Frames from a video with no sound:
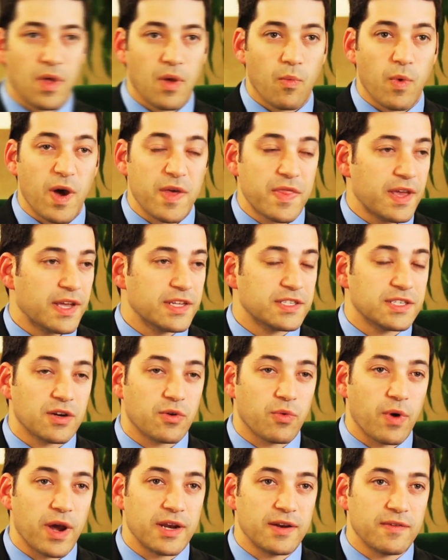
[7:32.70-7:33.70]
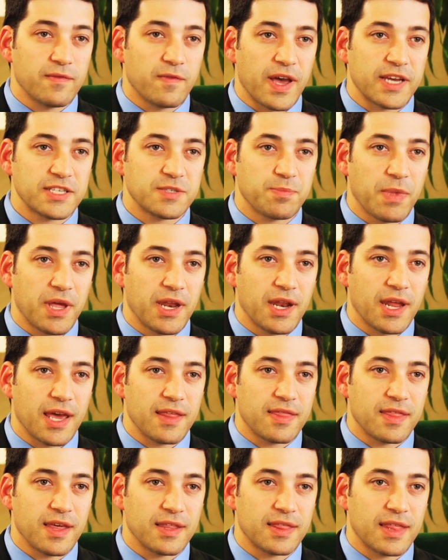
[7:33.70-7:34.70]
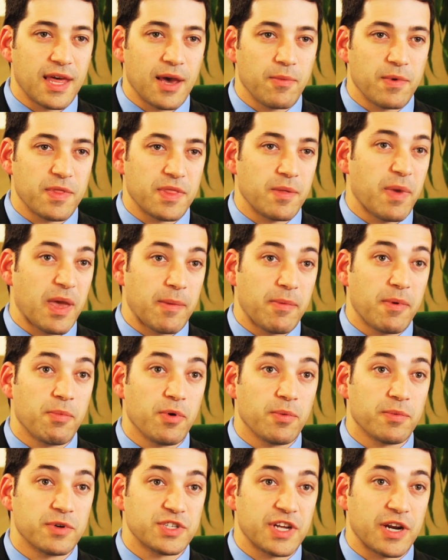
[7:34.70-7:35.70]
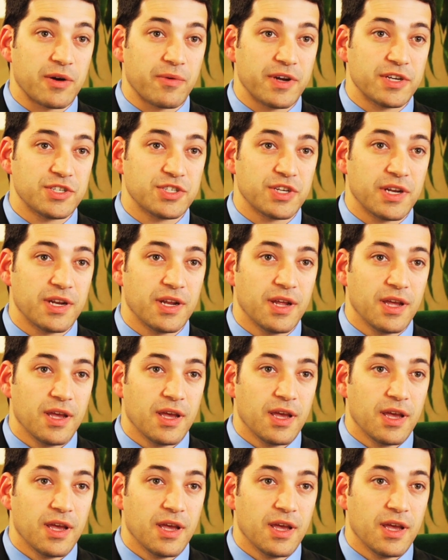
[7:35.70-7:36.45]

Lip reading: Well, I think it's a great investment. I think that with the baby boomer generation